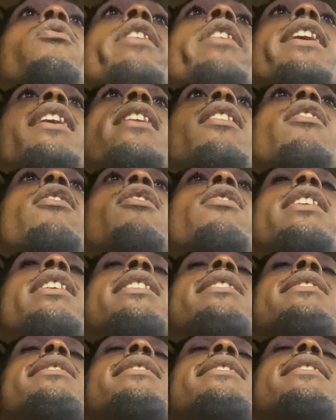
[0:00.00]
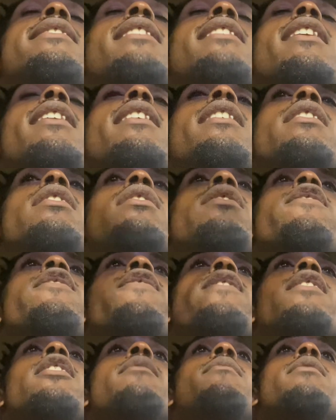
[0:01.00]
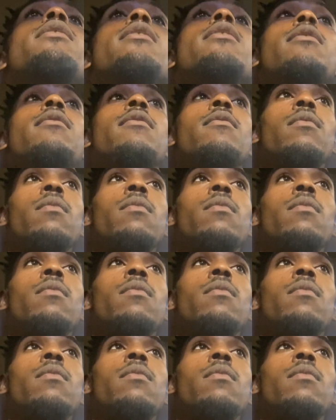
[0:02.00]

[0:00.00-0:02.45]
Rat, all that shit. Like, you feel me?